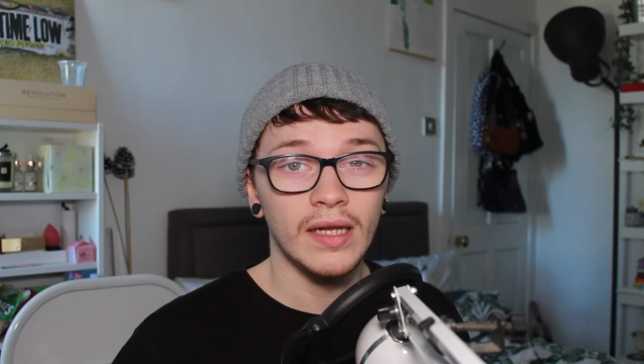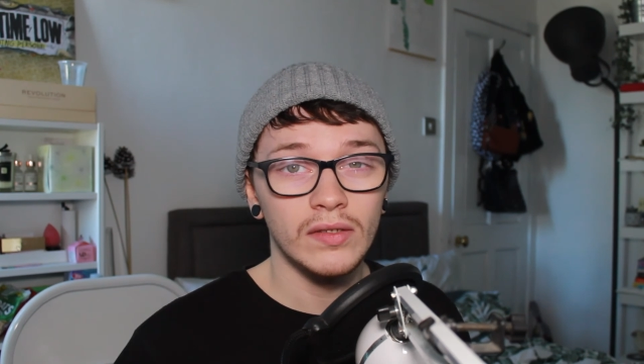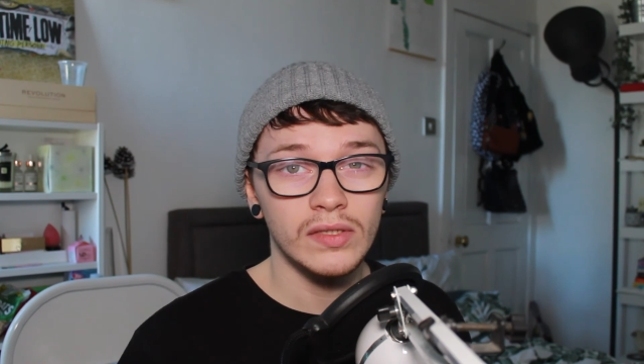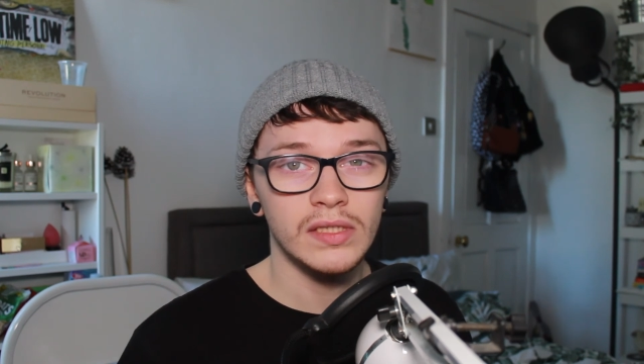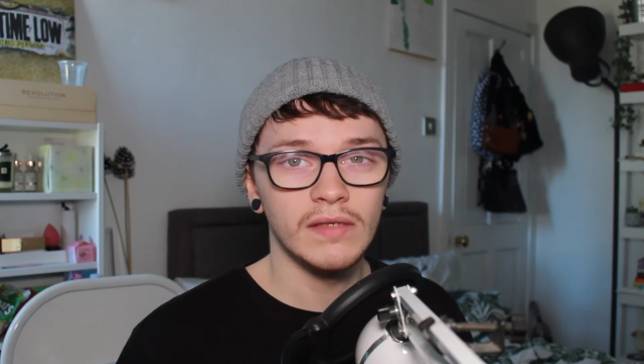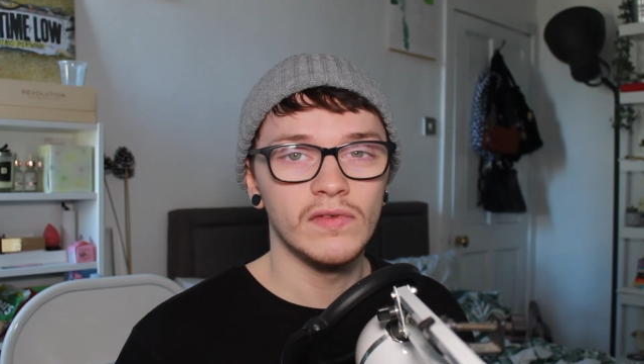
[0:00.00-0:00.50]

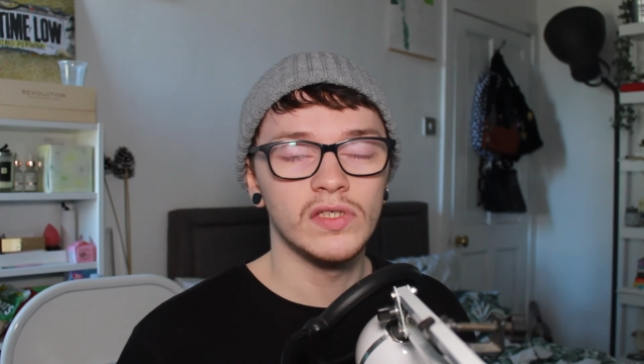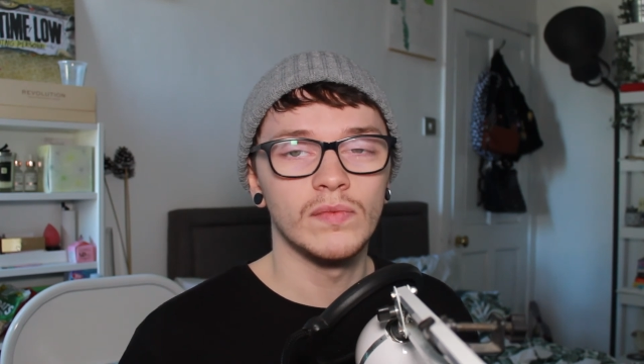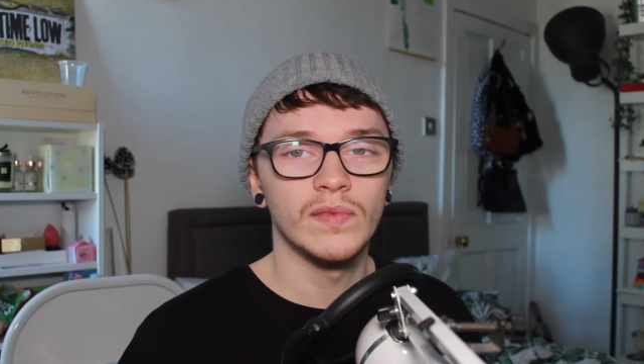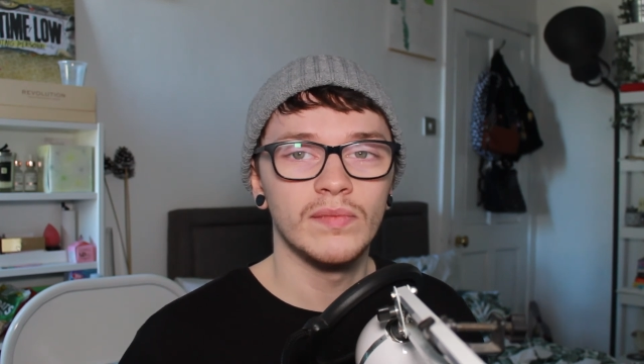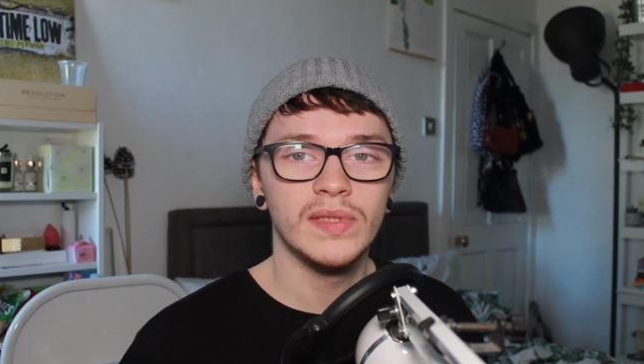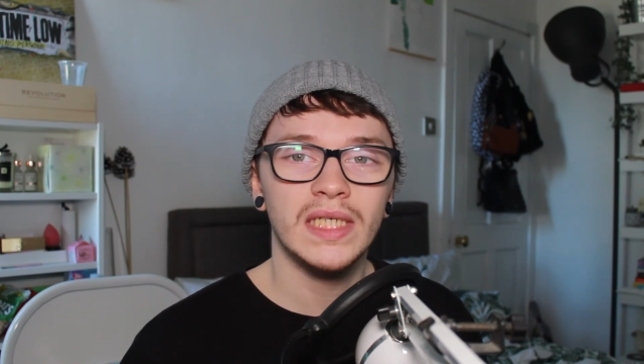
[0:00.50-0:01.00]
else. If there's
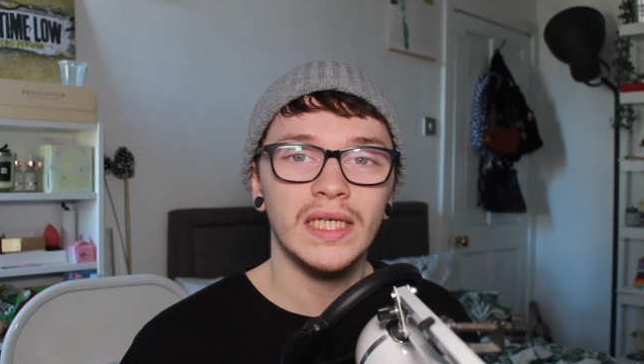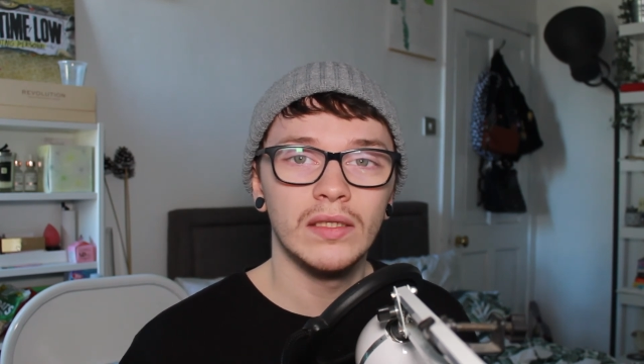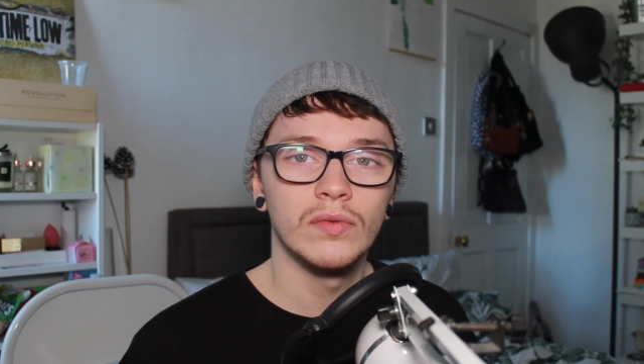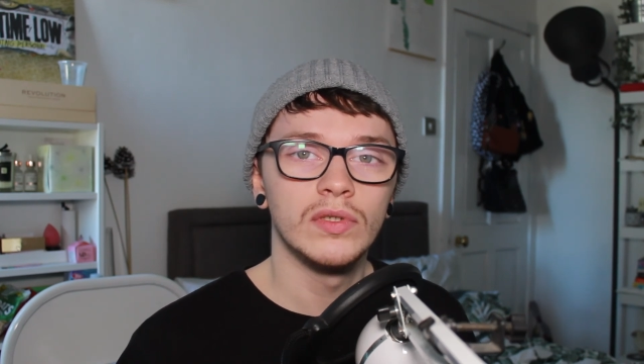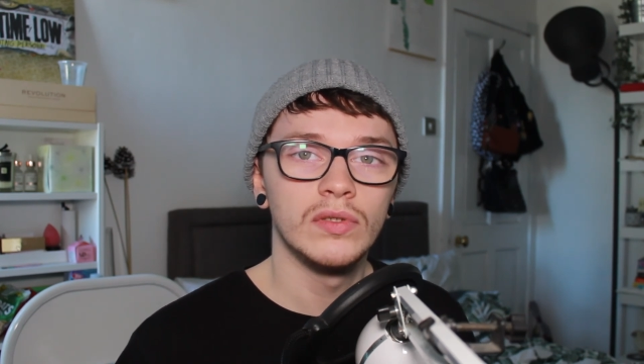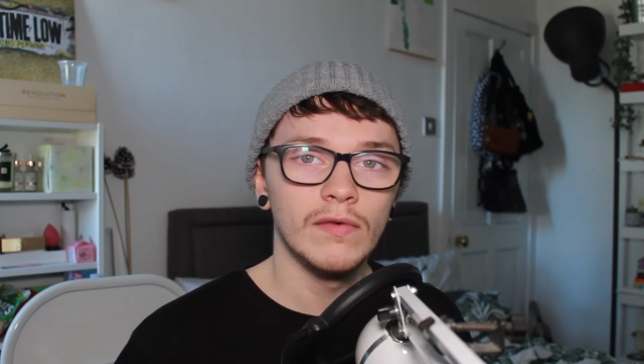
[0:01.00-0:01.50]
something in
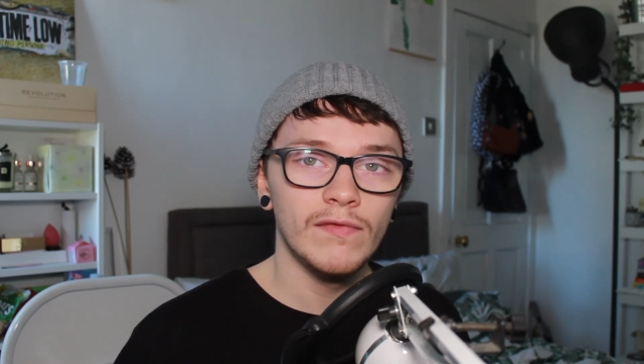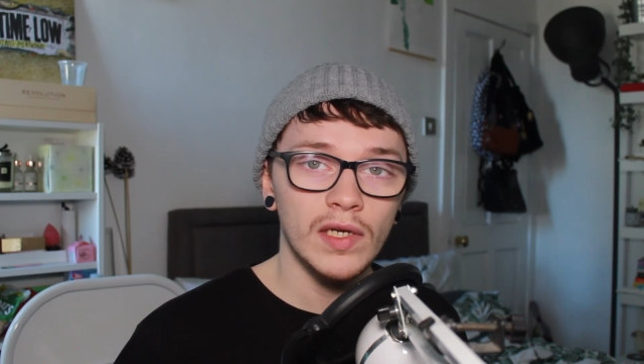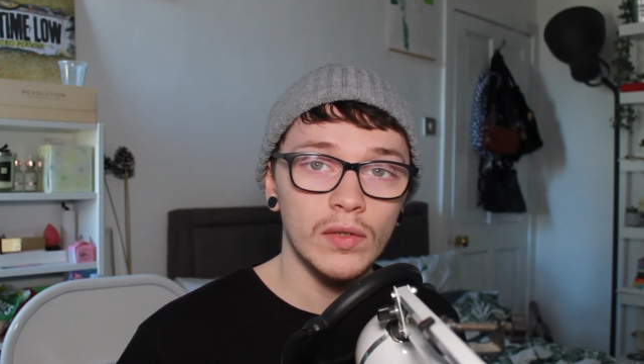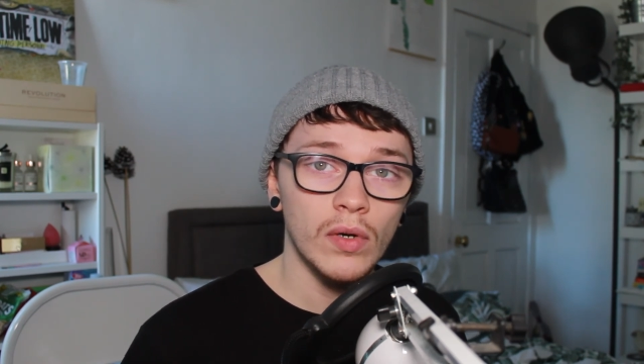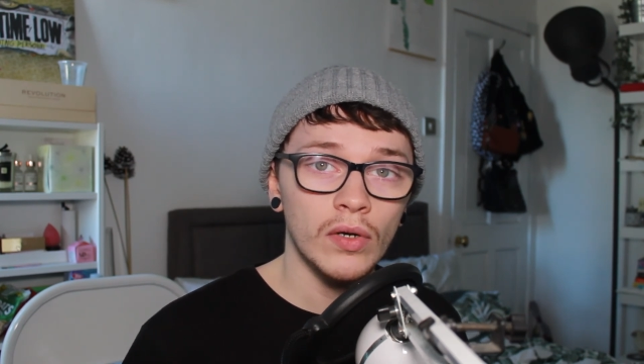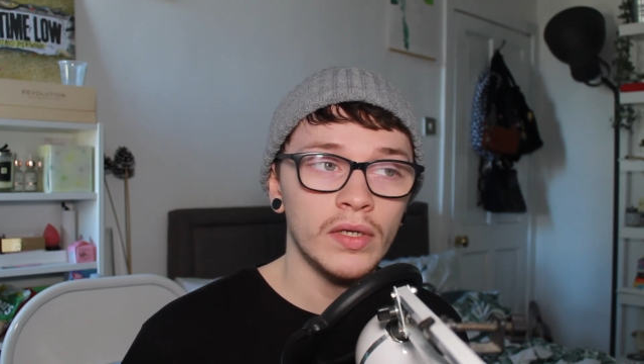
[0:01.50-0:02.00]
particular you want to do a
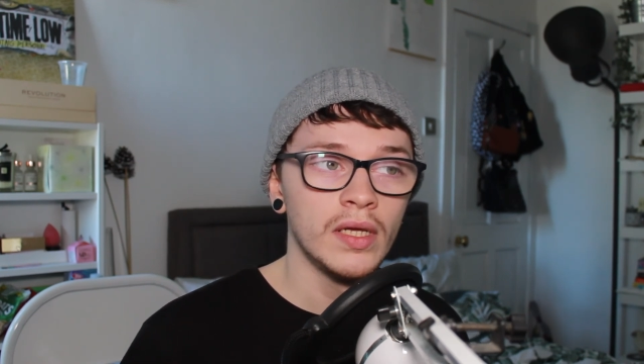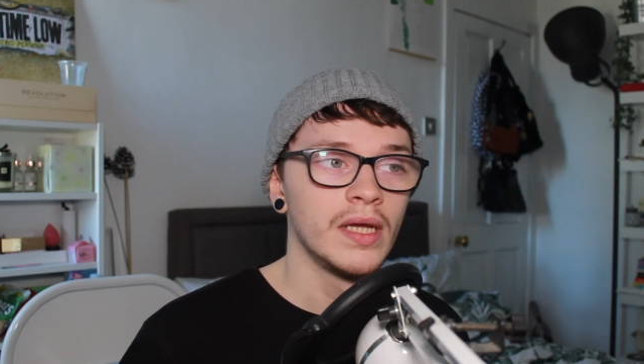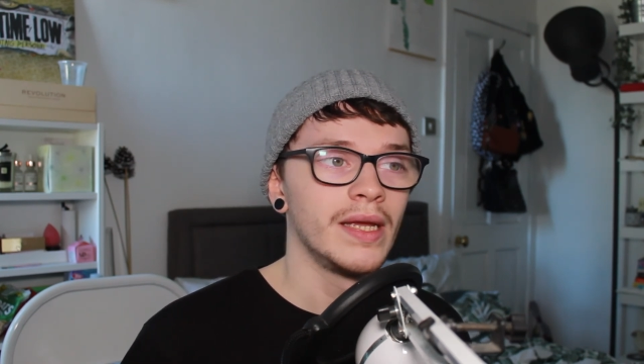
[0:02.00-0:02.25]
video on,